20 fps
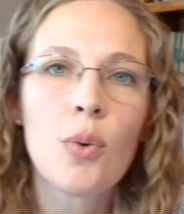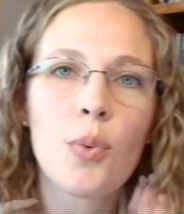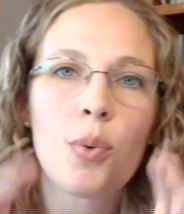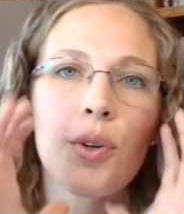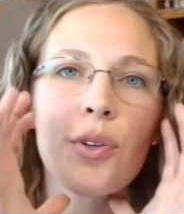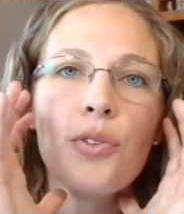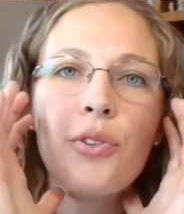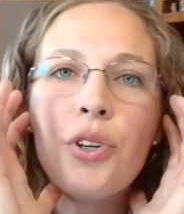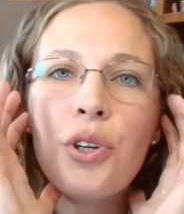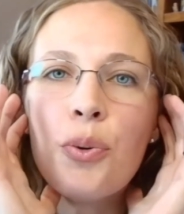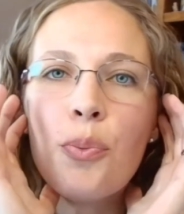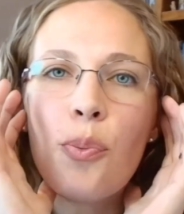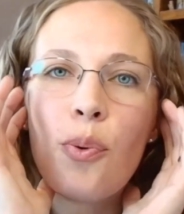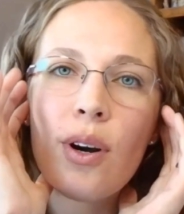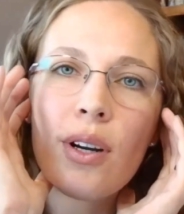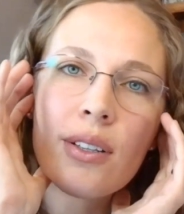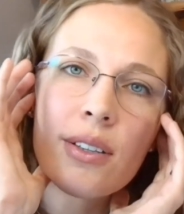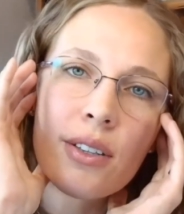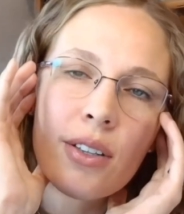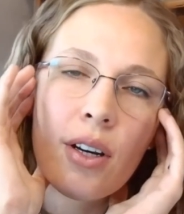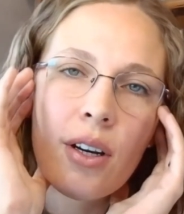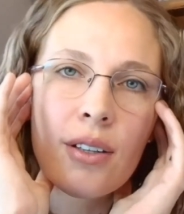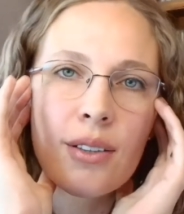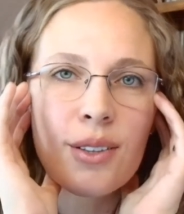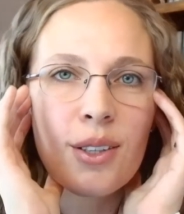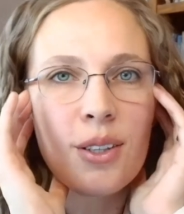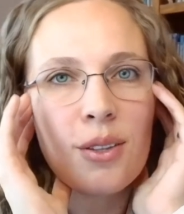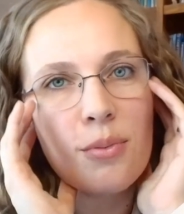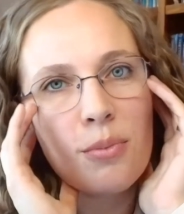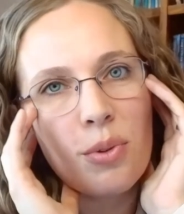Wondering what
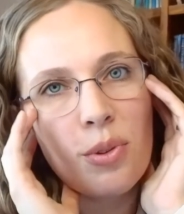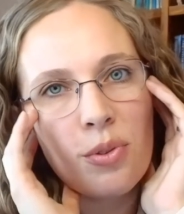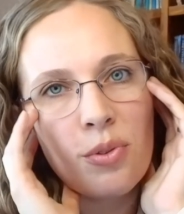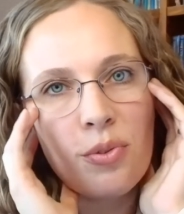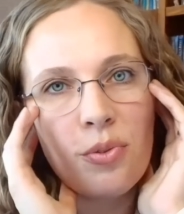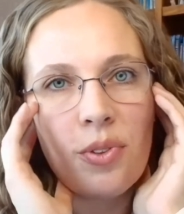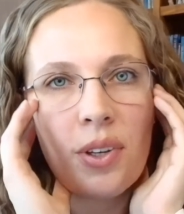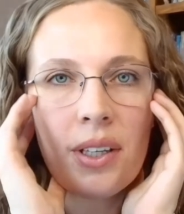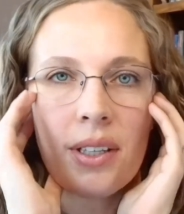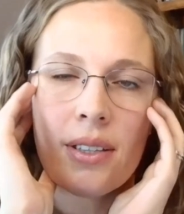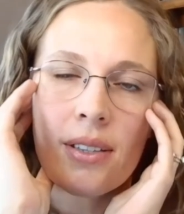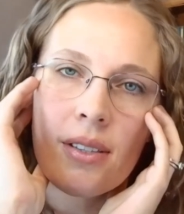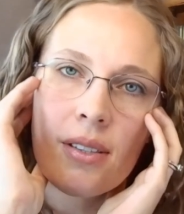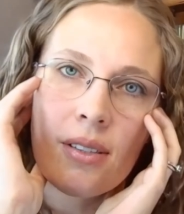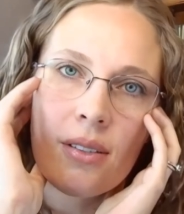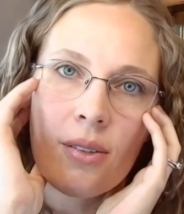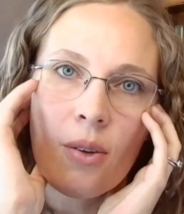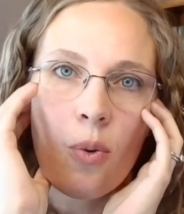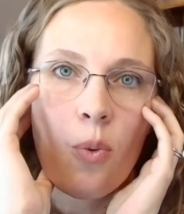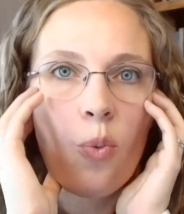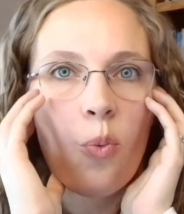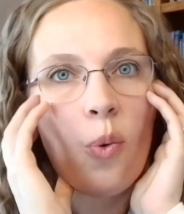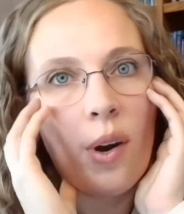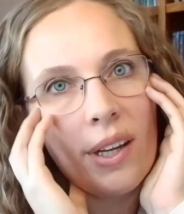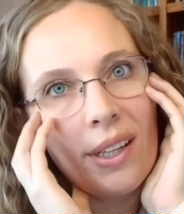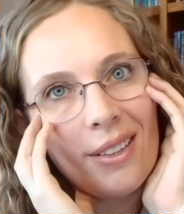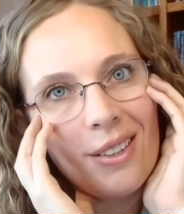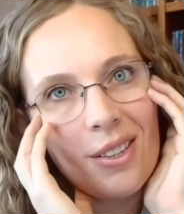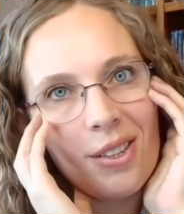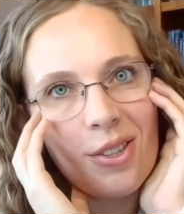causes moon face, when
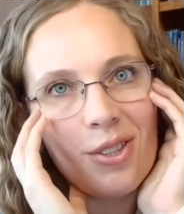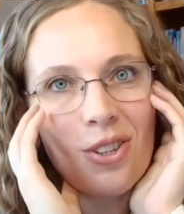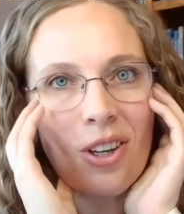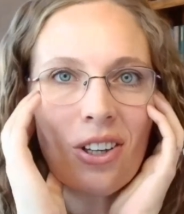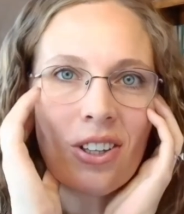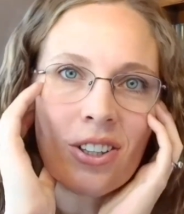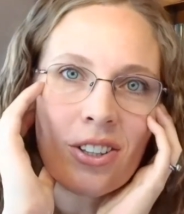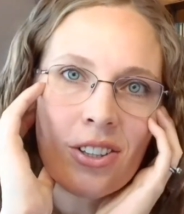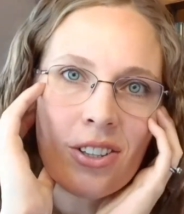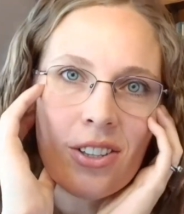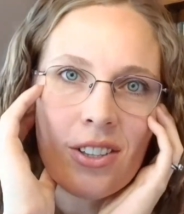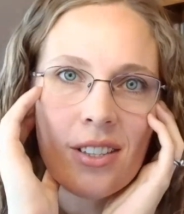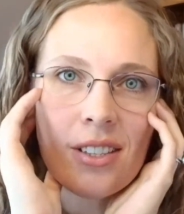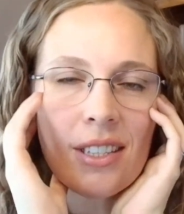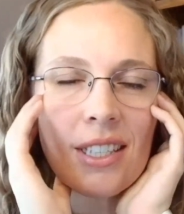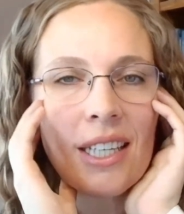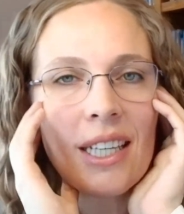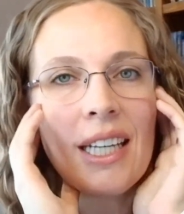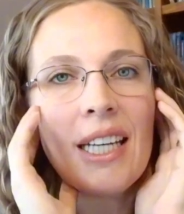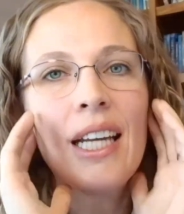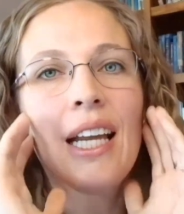it starts,